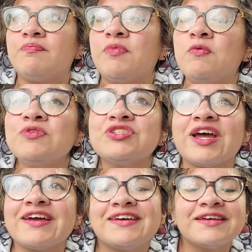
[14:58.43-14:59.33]
But we'll
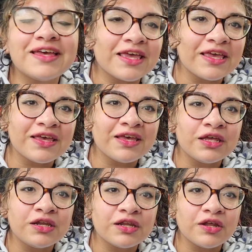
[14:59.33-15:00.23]
check,
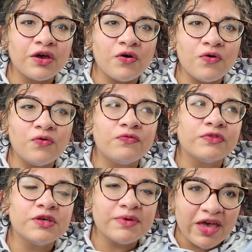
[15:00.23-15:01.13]
and
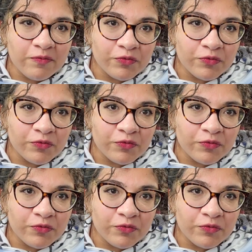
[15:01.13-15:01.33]
hopefully we have